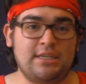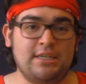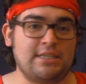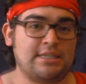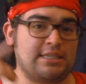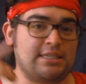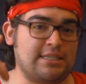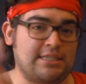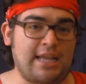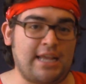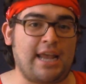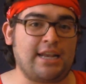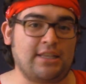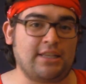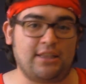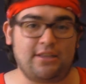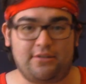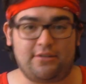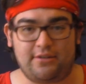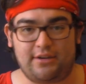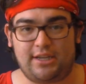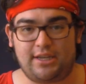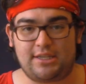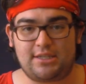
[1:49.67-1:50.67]
stay
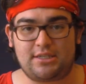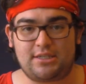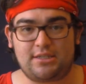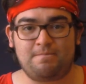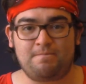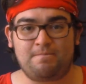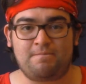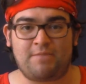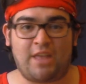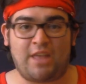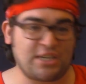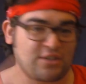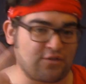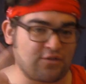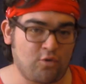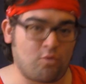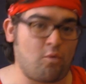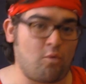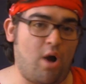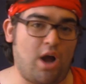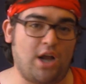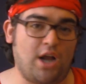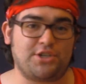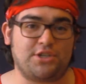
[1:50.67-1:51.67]
delirious. Thanks for
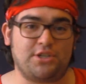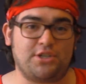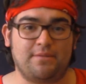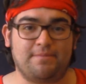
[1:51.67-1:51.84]
watching.